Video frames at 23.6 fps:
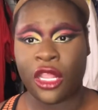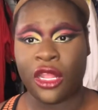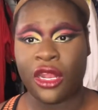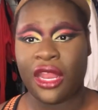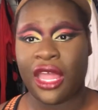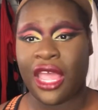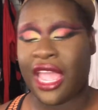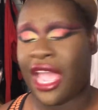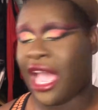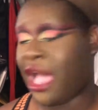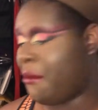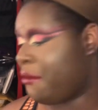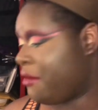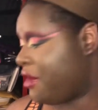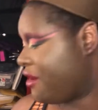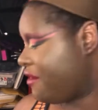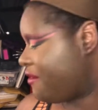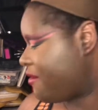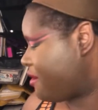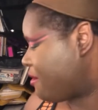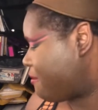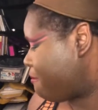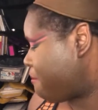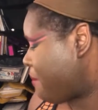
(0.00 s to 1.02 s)
Like how much
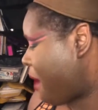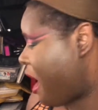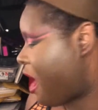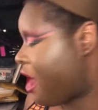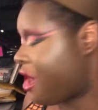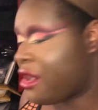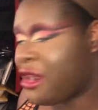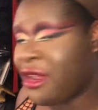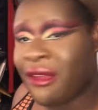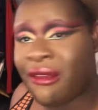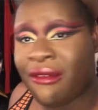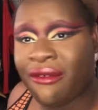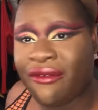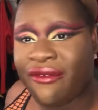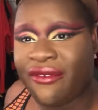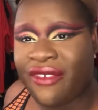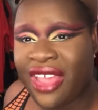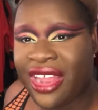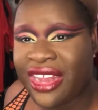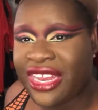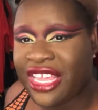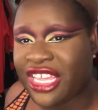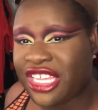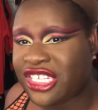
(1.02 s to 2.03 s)
powder and
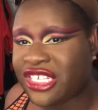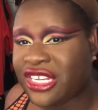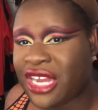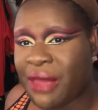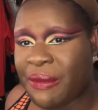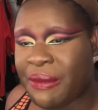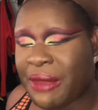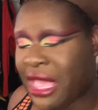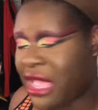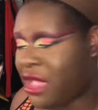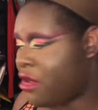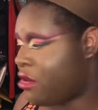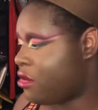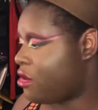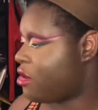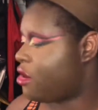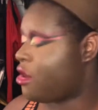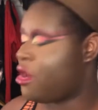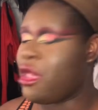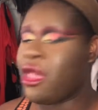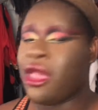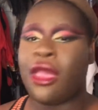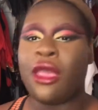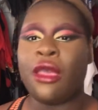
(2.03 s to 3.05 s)
foundation I pack on there.
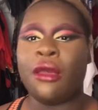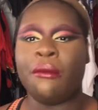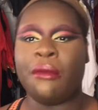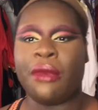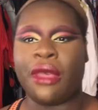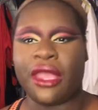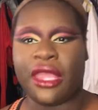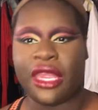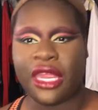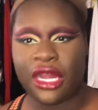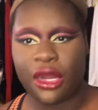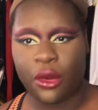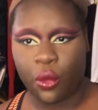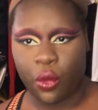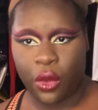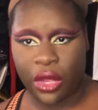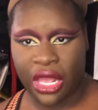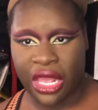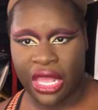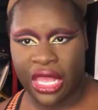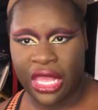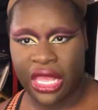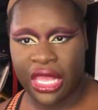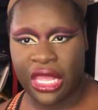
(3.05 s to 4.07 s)
But
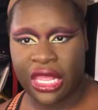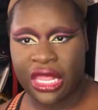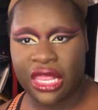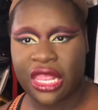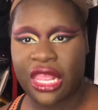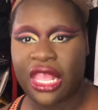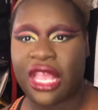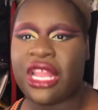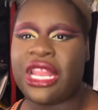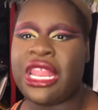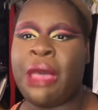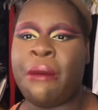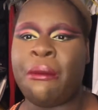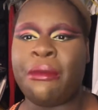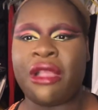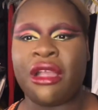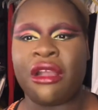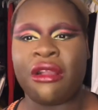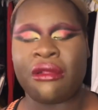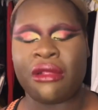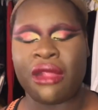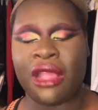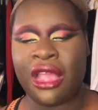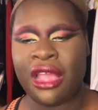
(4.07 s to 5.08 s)
anyways, let me
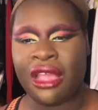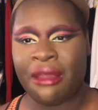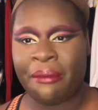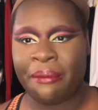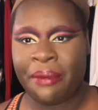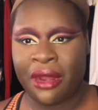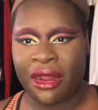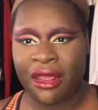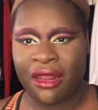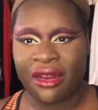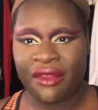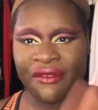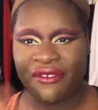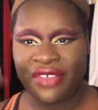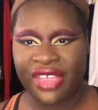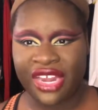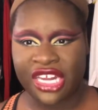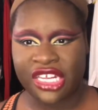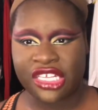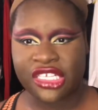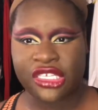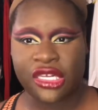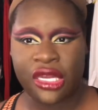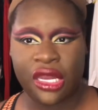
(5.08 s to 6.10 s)
go put on the
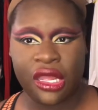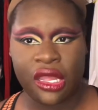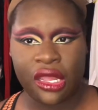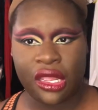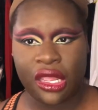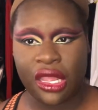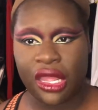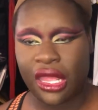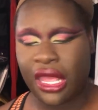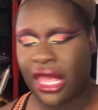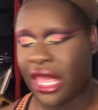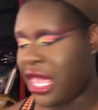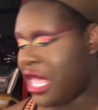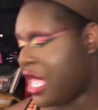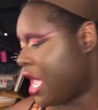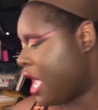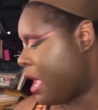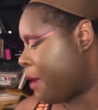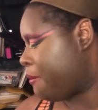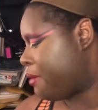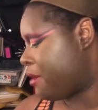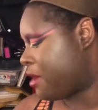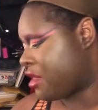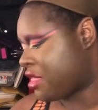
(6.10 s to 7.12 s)
finished look.
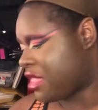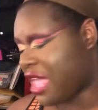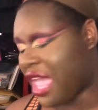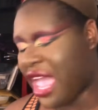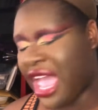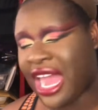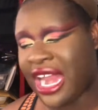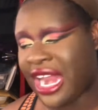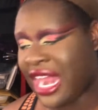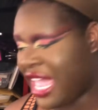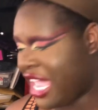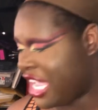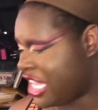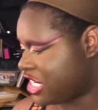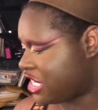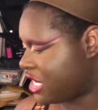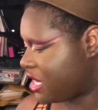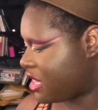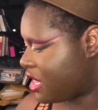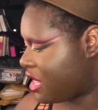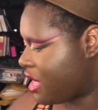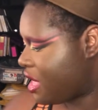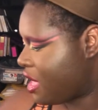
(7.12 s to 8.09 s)
And put on some eyelashes.